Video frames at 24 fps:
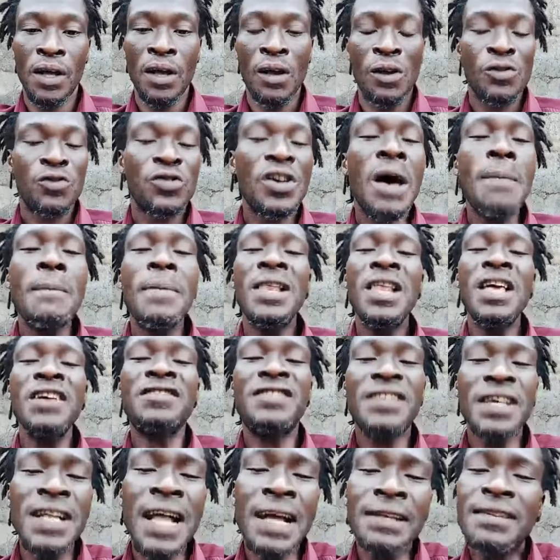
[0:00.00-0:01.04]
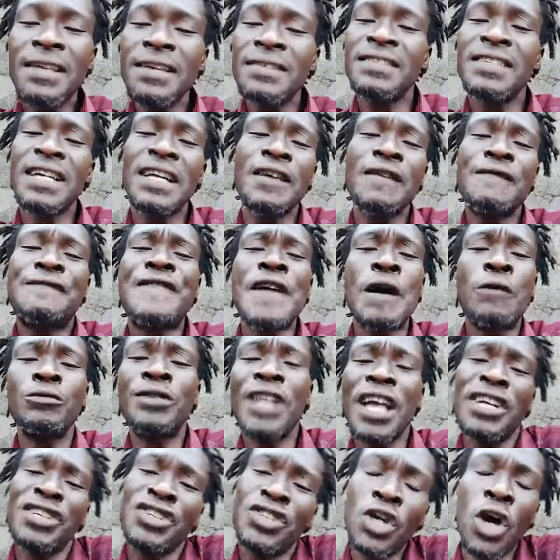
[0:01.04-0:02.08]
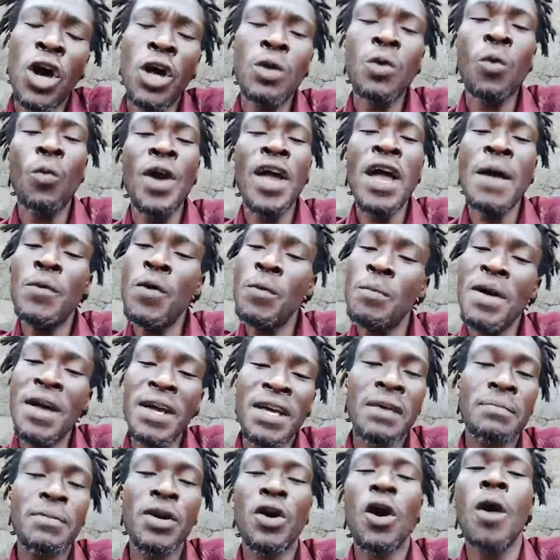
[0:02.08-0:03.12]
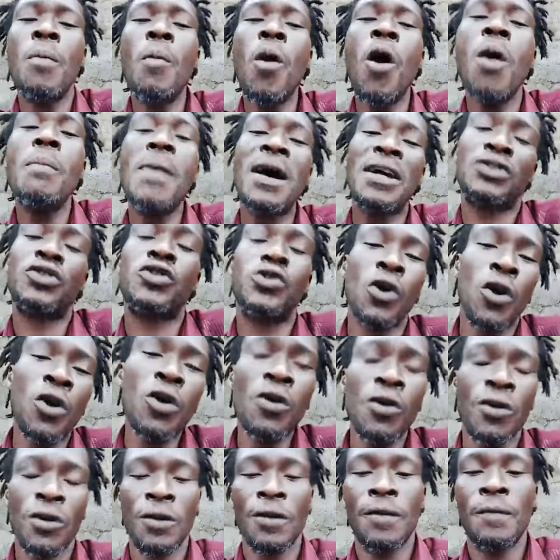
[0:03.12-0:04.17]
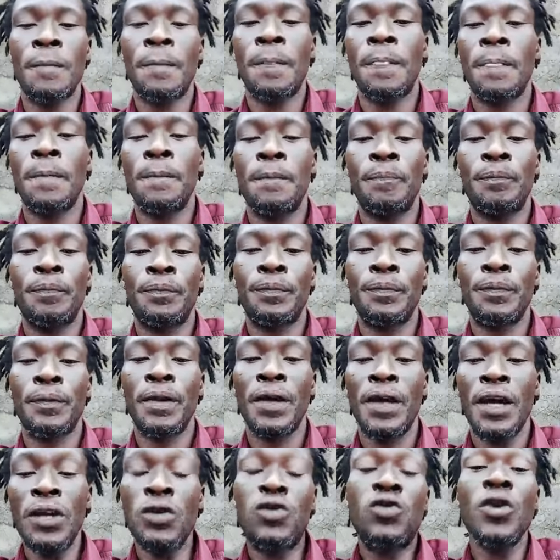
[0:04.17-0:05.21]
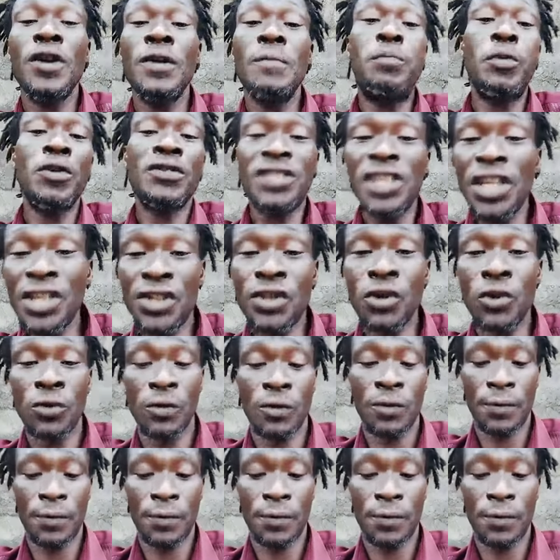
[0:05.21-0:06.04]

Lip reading: So I believe saying that this is the foundation where he will make him become mature into imposition.